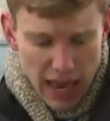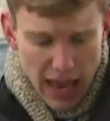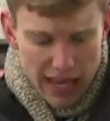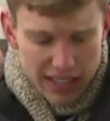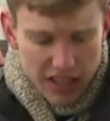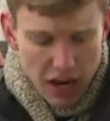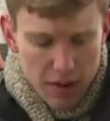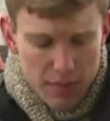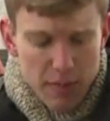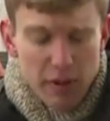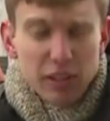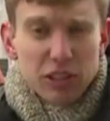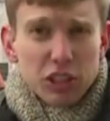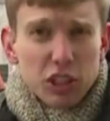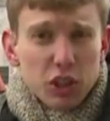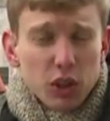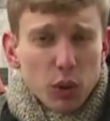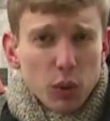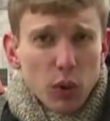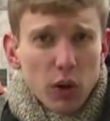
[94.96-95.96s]
As I
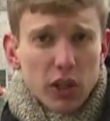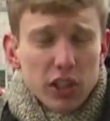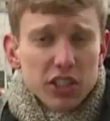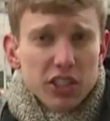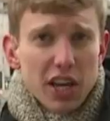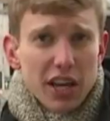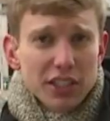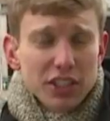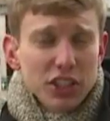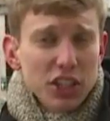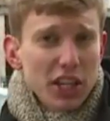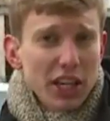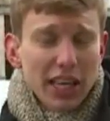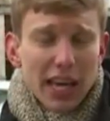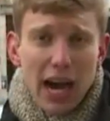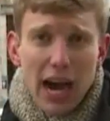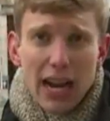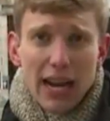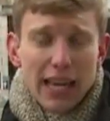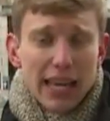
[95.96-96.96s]
mentioned, the work session
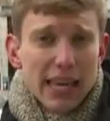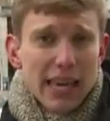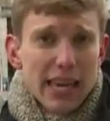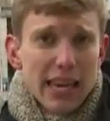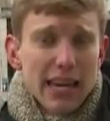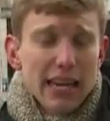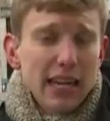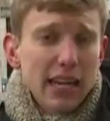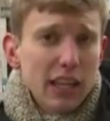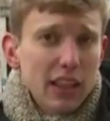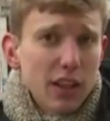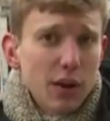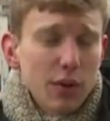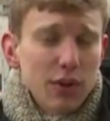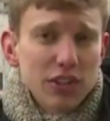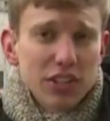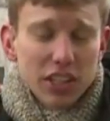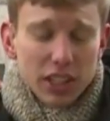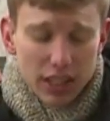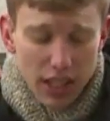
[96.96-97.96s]
got heated. There
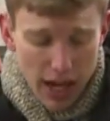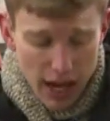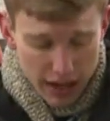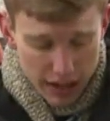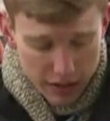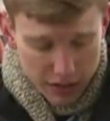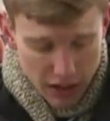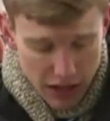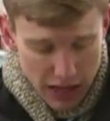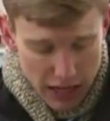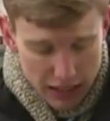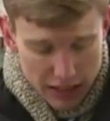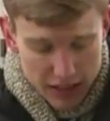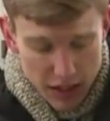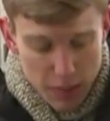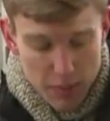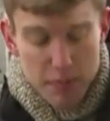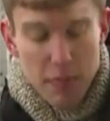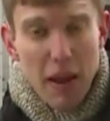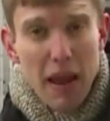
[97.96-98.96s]
was a lot of
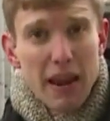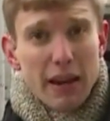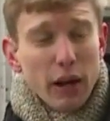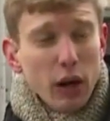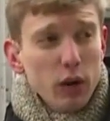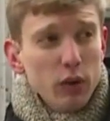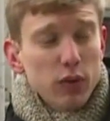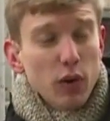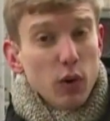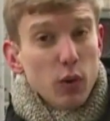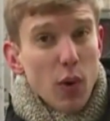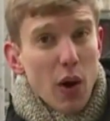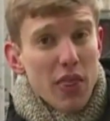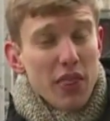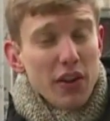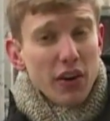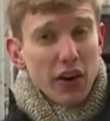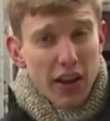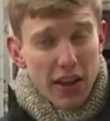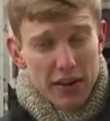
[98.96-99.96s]
debate over
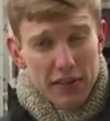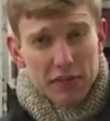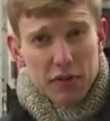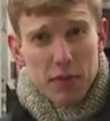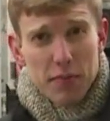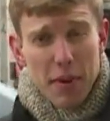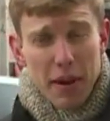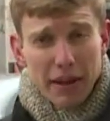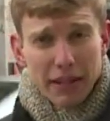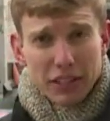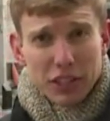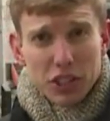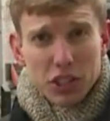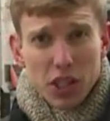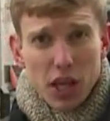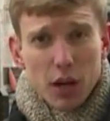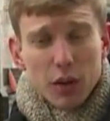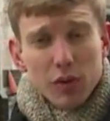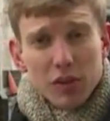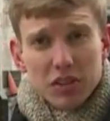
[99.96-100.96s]
whether information
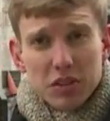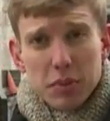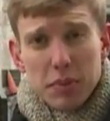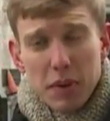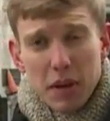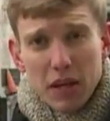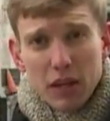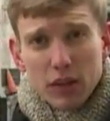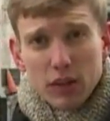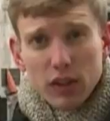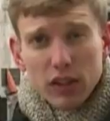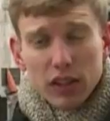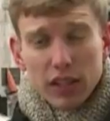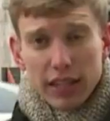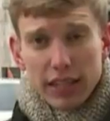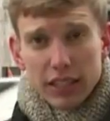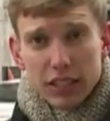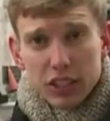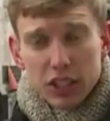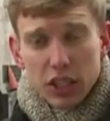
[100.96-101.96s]
that was being
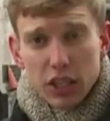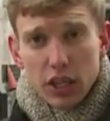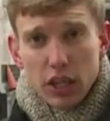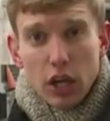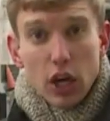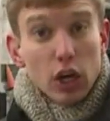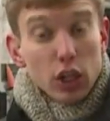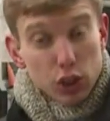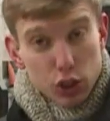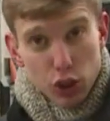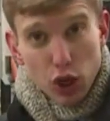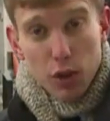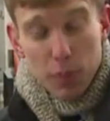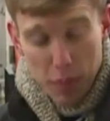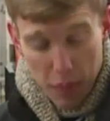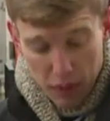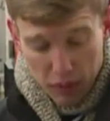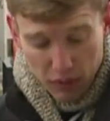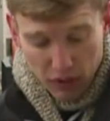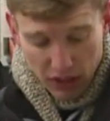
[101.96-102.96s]
released should
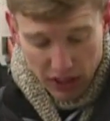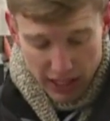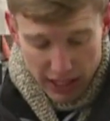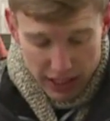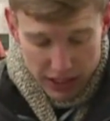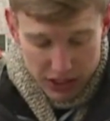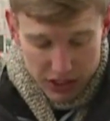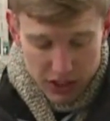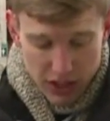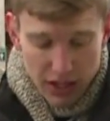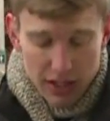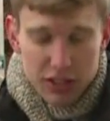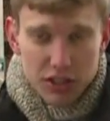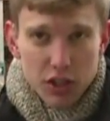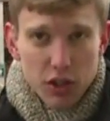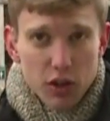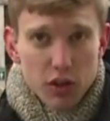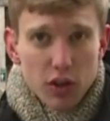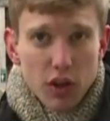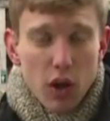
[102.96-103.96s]
be released. That
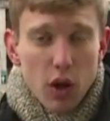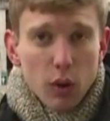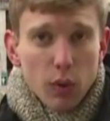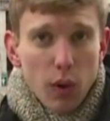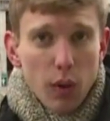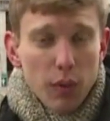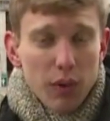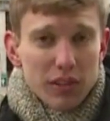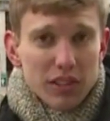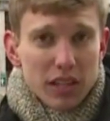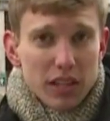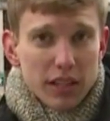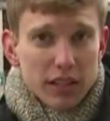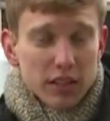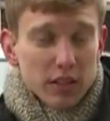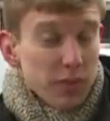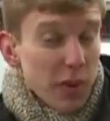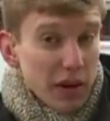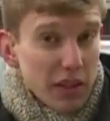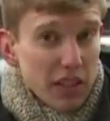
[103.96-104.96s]
turned what was
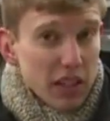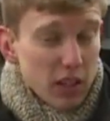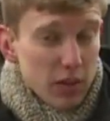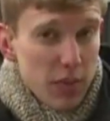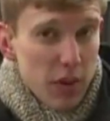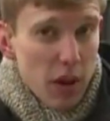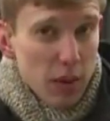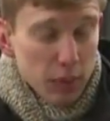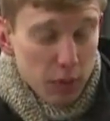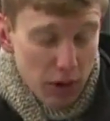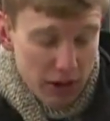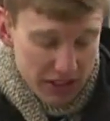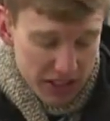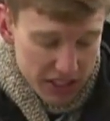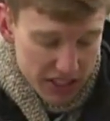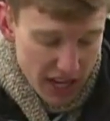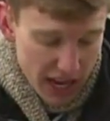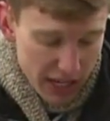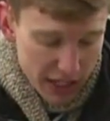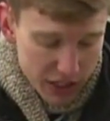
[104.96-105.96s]
expected to be a
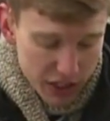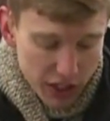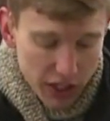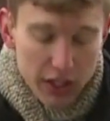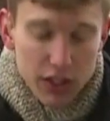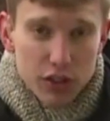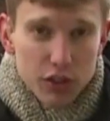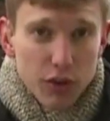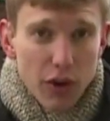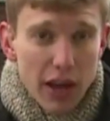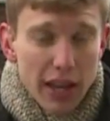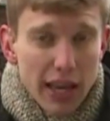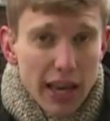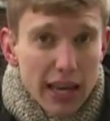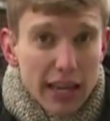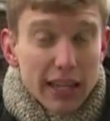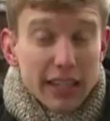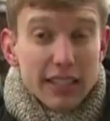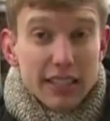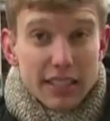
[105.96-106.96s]
presentation into a
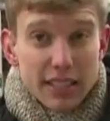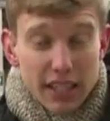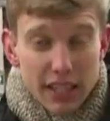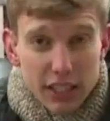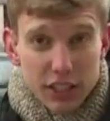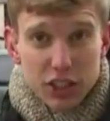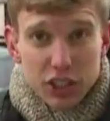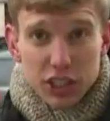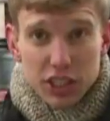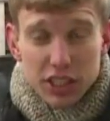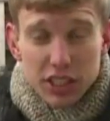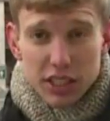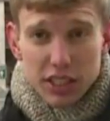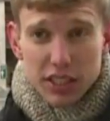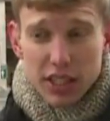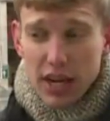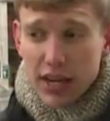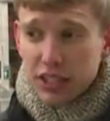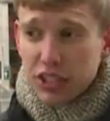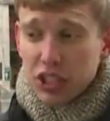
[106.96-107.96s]
contentious
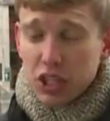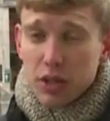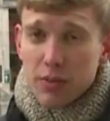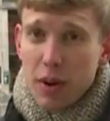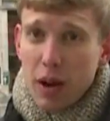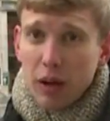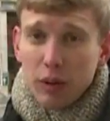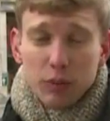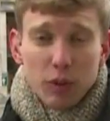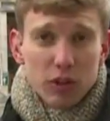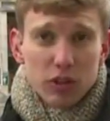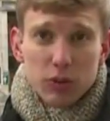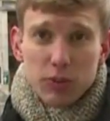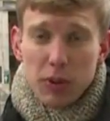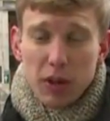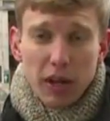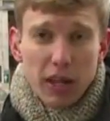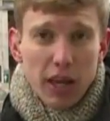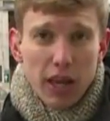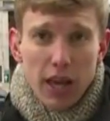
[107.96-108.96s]
discussion about what's
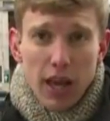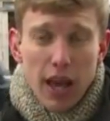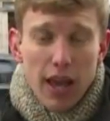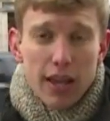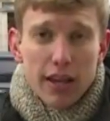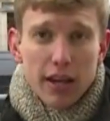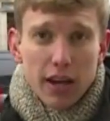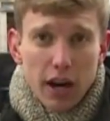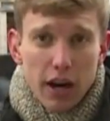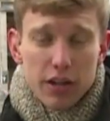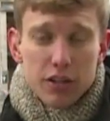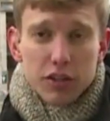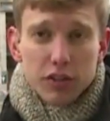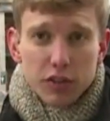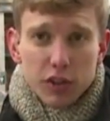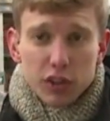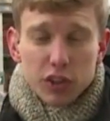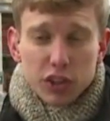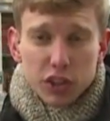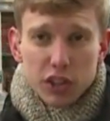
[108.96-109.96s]
been a
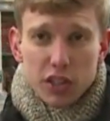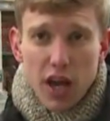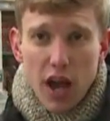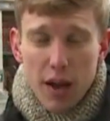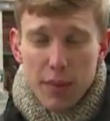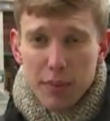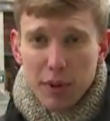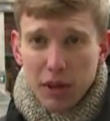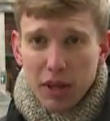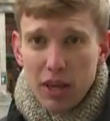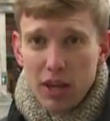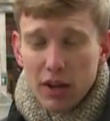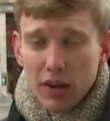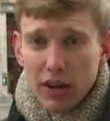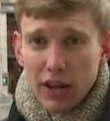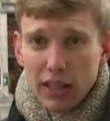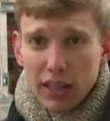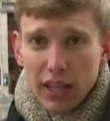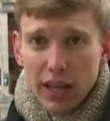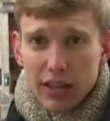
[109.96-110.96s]
controversial topic
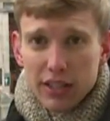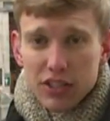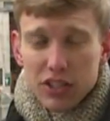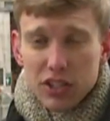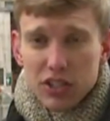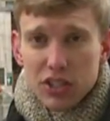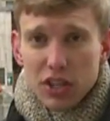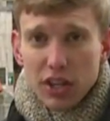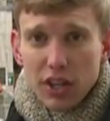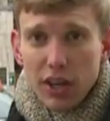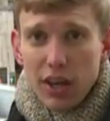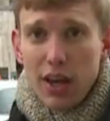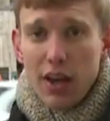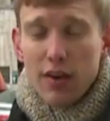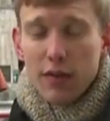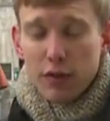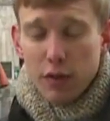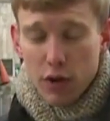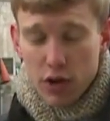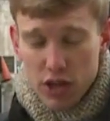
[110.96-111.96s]
here in Lexington
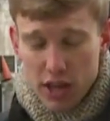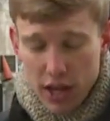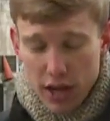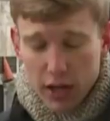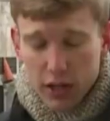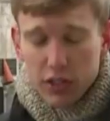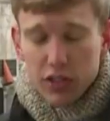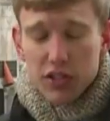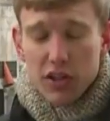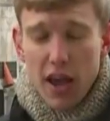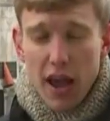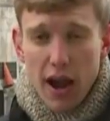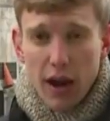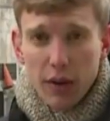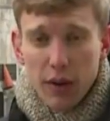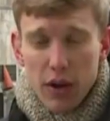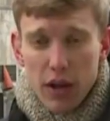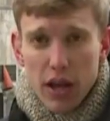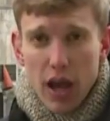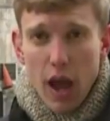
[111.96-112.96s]
for years
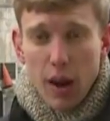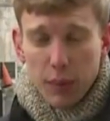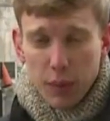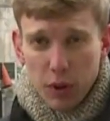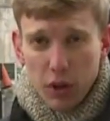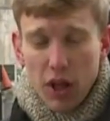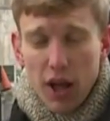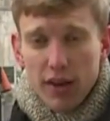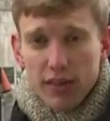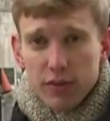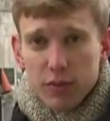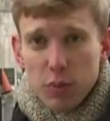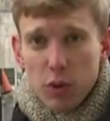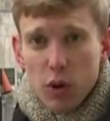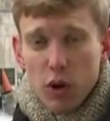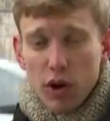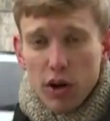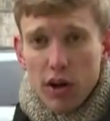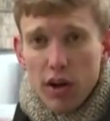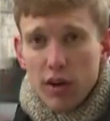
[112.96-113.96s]
now. And we'll have
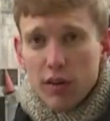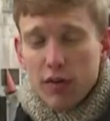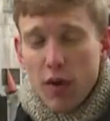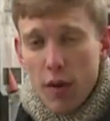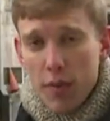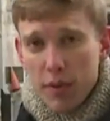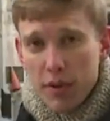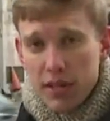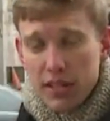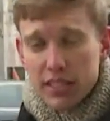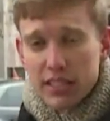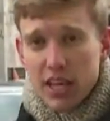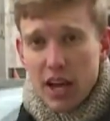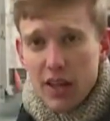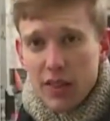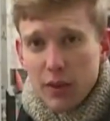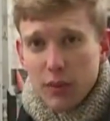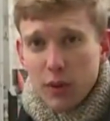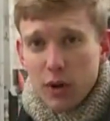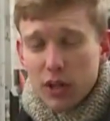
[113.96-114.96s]
more from
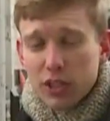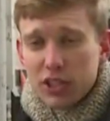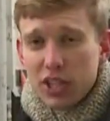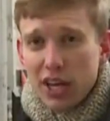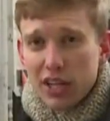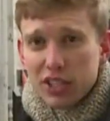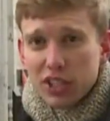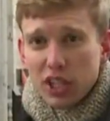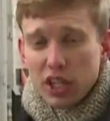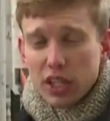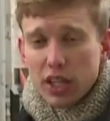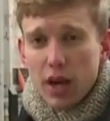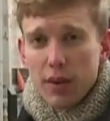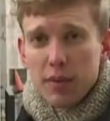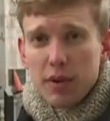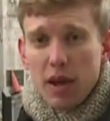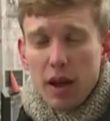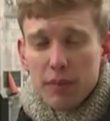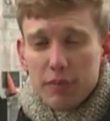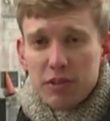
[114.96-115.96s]
inside the work session
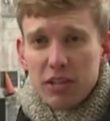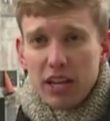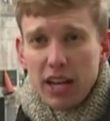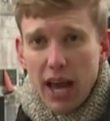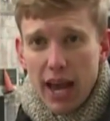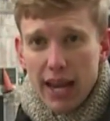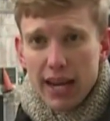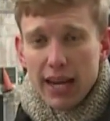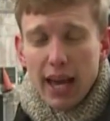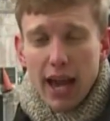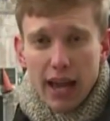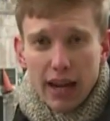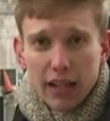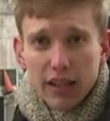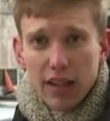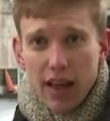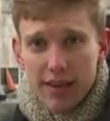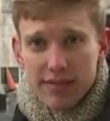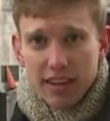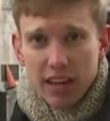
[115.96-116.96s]
coming up tonight at
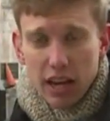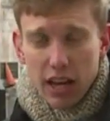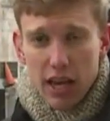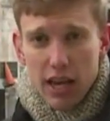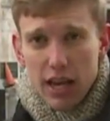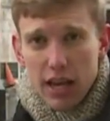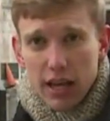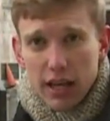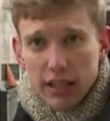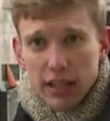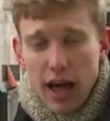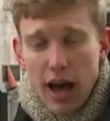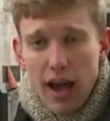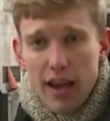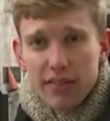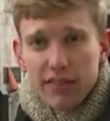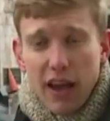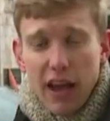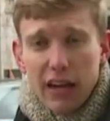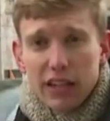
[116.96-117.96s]
11.
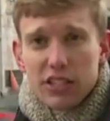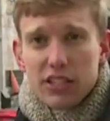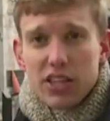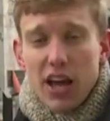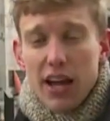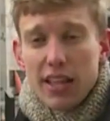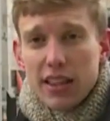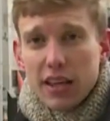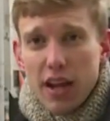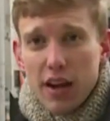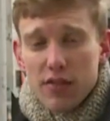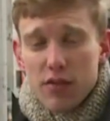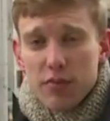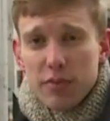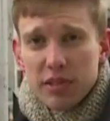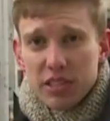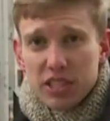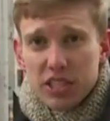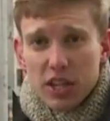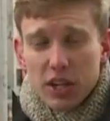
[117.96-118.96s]
Live outside the
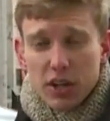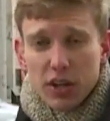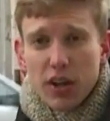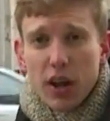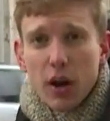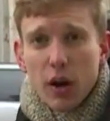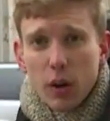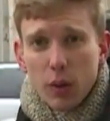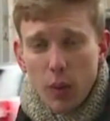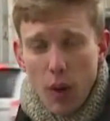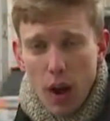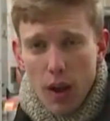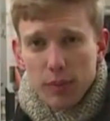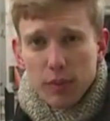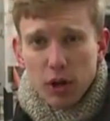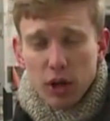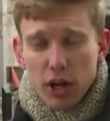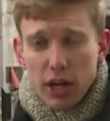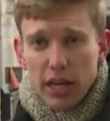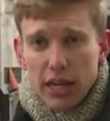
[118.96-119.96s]
Government Center, Garrett
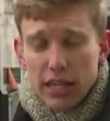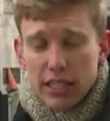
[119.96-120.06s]
Wymer,